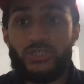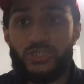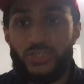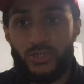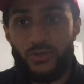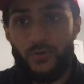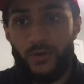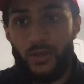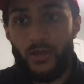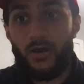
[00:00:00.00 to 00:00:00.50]

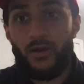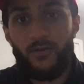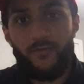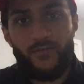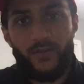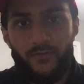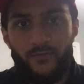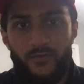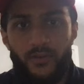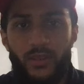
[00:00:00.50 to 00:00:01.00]
secreted
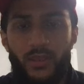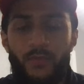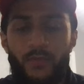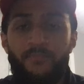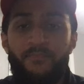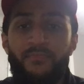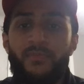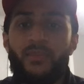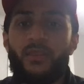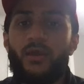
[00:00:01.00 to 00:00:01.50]
uneventfully.
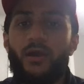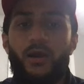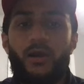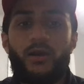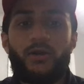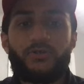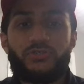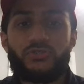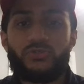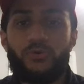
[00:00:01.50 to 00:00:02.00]

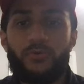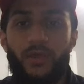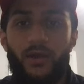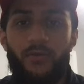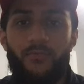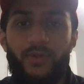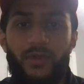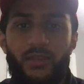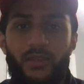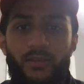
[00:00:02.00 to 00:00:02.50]
So yeah,
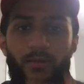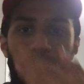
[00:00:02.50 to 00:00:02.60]
we can